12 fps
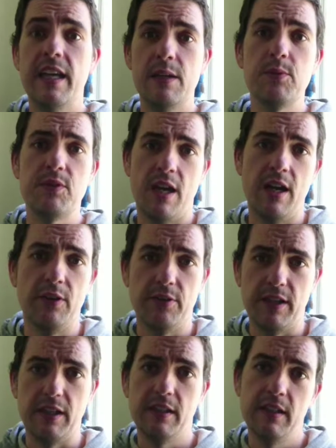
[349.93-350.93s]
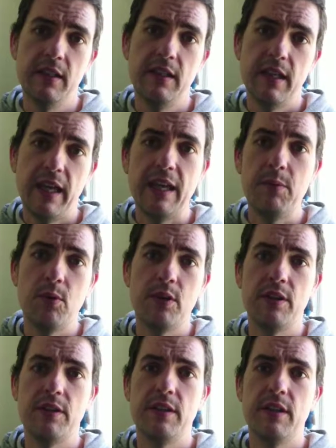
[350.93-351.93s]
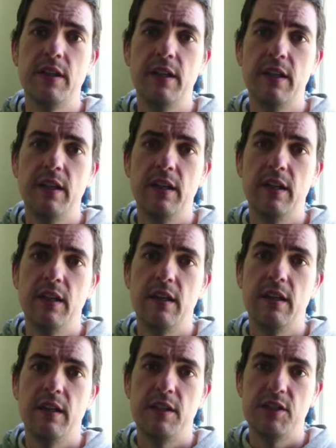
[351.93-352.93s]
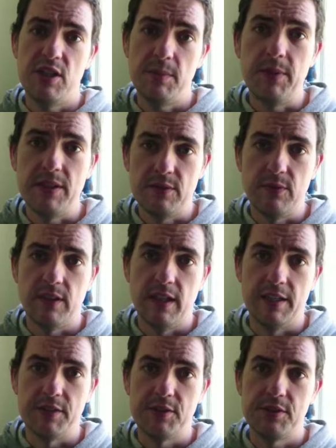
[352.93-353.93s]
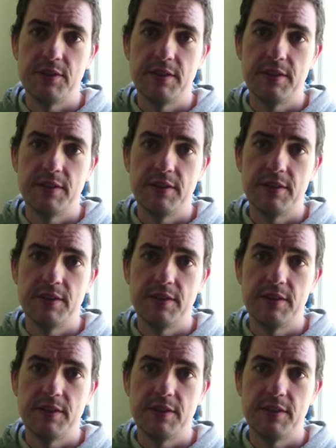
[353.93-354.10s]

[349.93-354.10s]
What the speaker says: he was hungry. He wanted chippies for lunch.